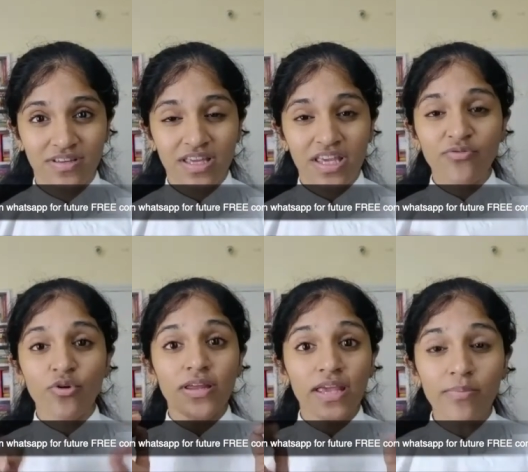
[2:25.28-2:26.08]
If you
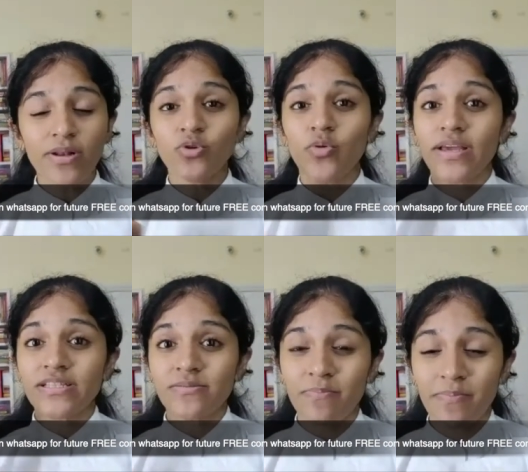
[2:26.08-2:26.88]
are able to
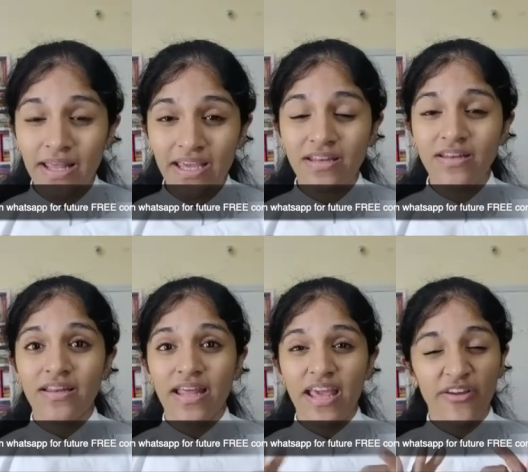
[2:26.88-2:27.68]
explain
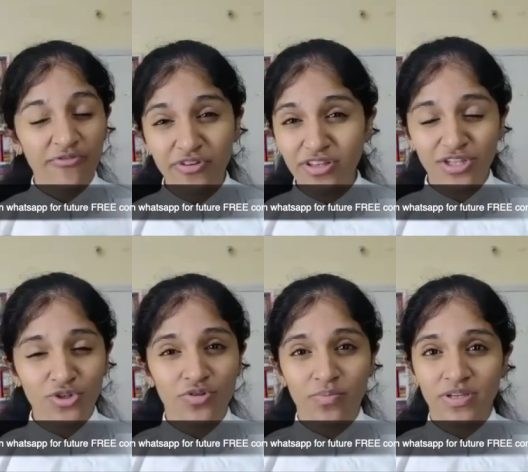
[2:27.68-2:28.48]
everything to
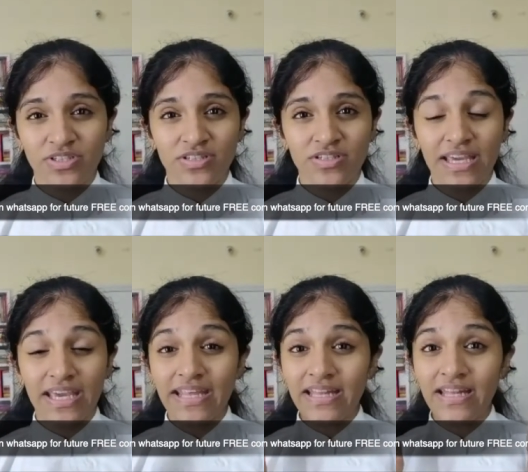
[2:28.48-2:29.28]
the patient
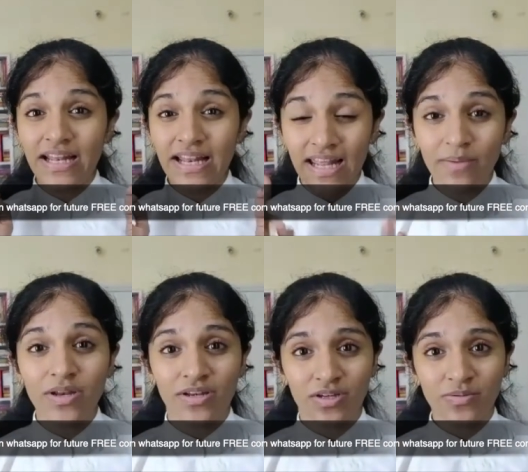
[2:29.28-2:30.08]
in
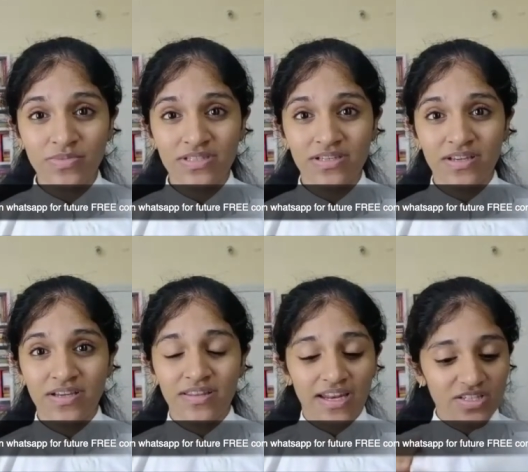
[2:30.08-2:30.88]
layman terms,
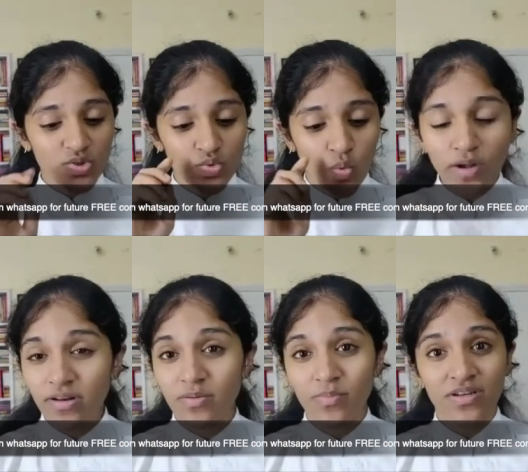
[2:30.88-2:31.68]
that is what
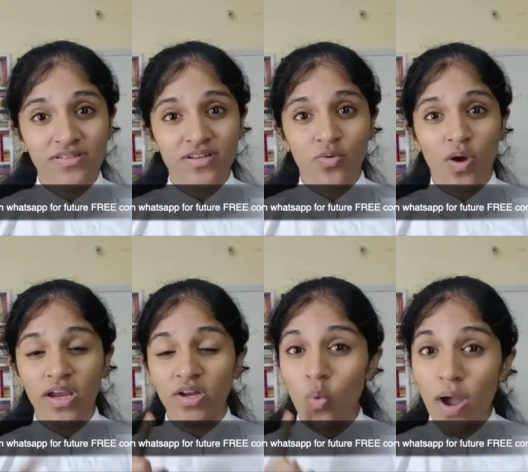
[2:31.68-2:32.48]
treatment is
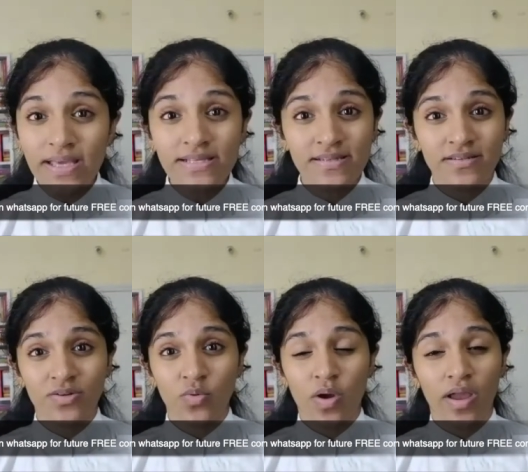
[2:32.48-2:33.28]
required, why is it
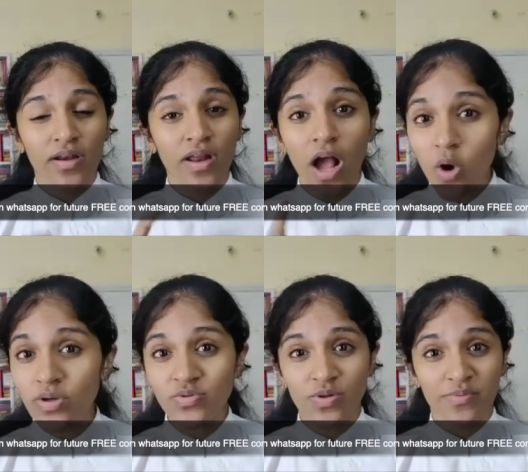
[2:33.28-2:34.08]
required, how
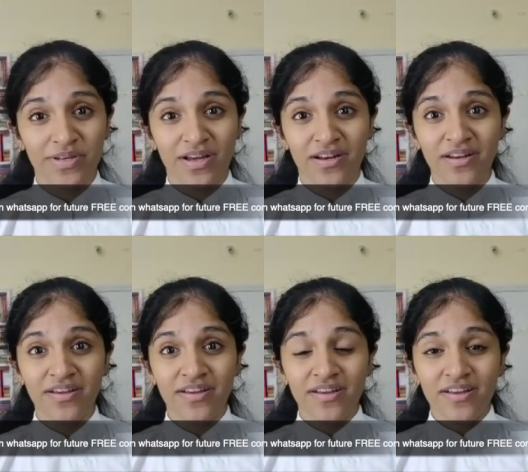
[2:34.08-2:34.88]
it will be done,
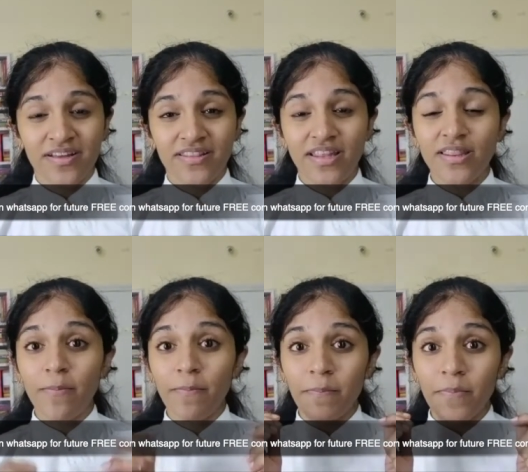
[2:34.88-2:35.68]
then to
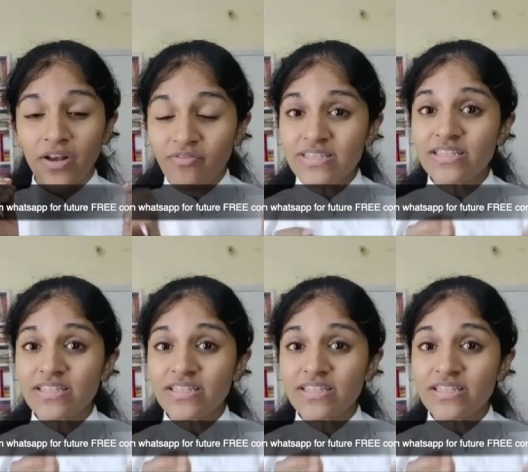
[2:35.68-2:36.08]
convince